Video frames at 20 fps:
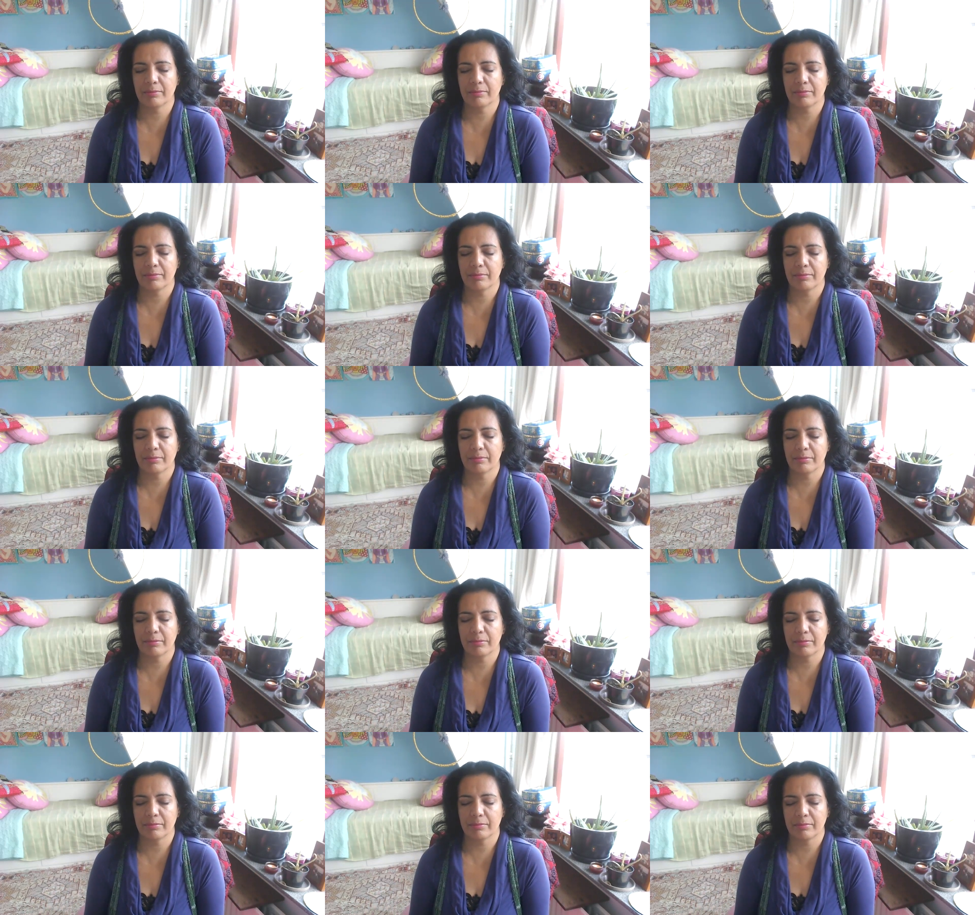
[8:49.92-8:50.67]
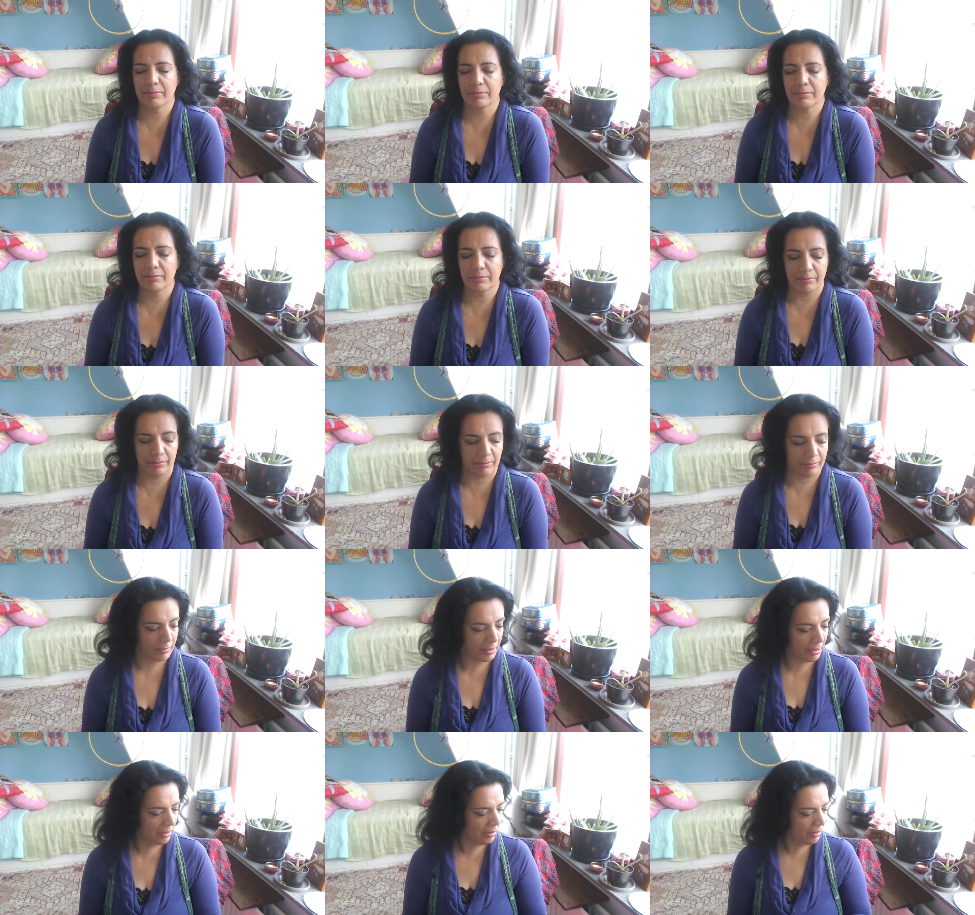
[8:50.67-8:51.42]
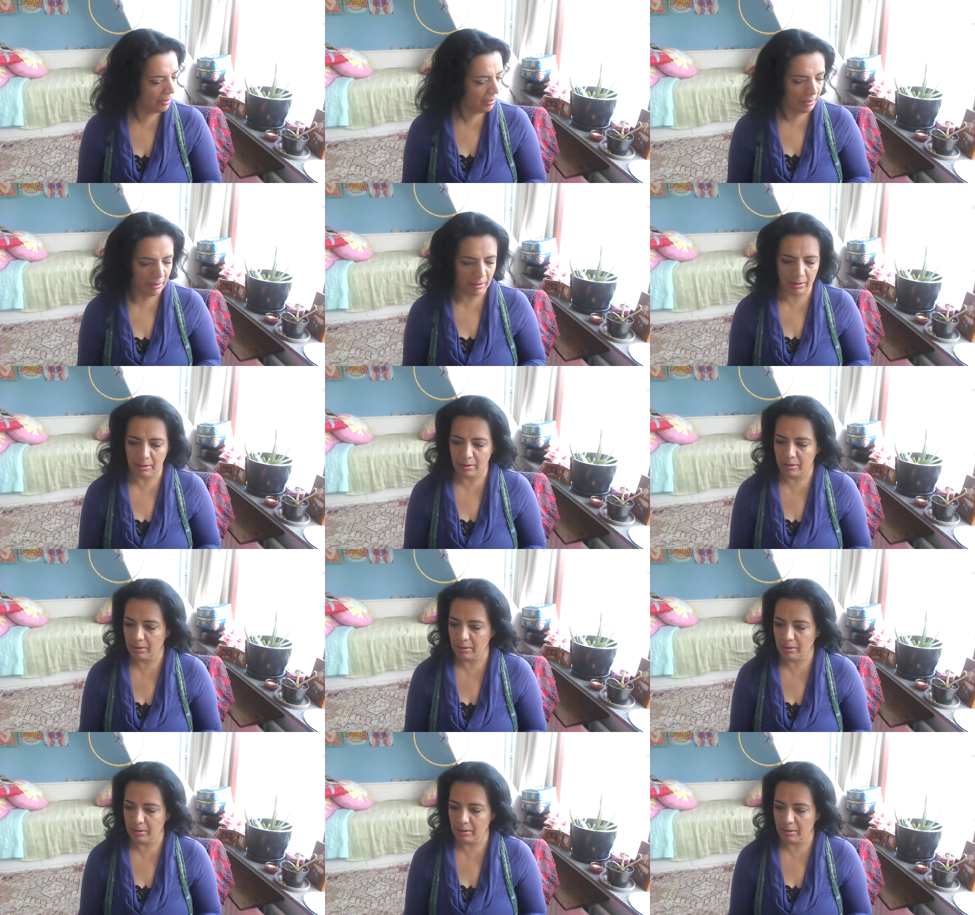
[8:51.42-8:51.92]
No one is speaking in this clip.